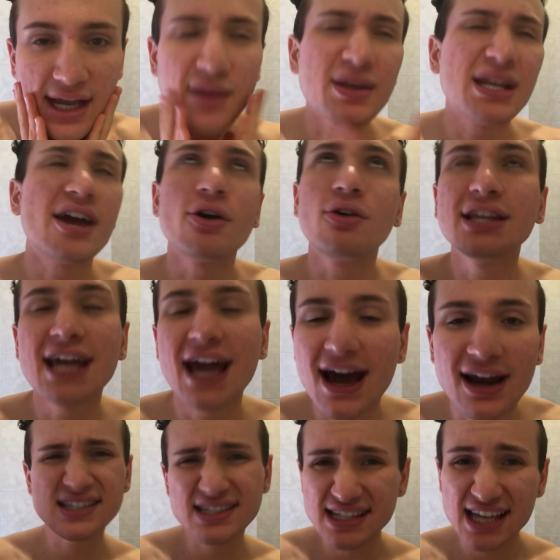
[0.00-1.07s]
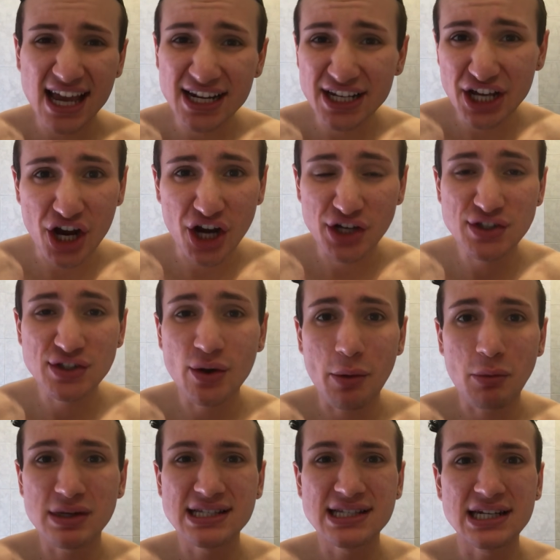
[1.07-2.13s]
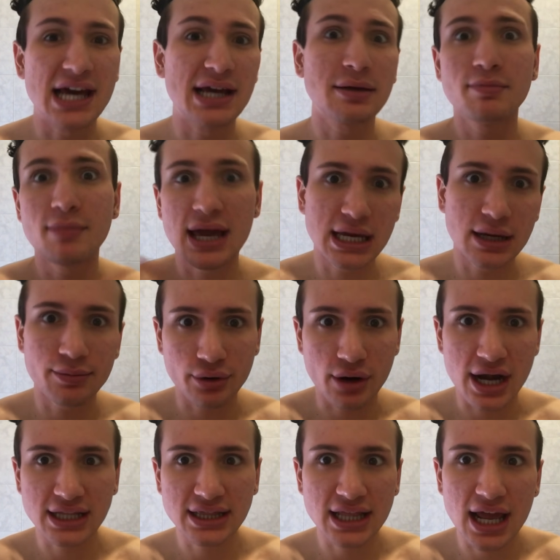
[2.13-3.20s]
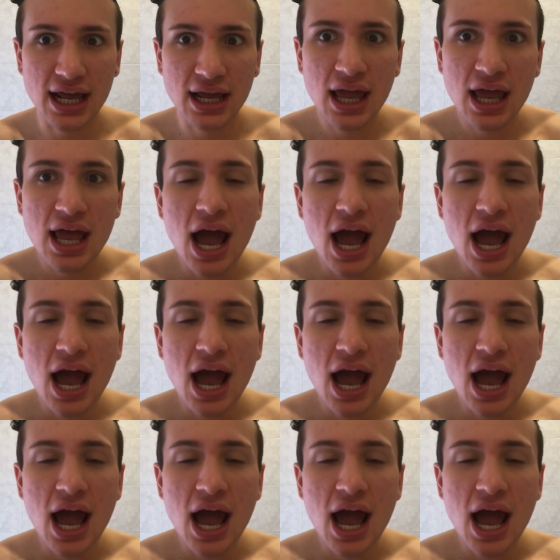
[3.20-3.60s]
I mean, I only had skincare, so it wasn't like makeup or anything.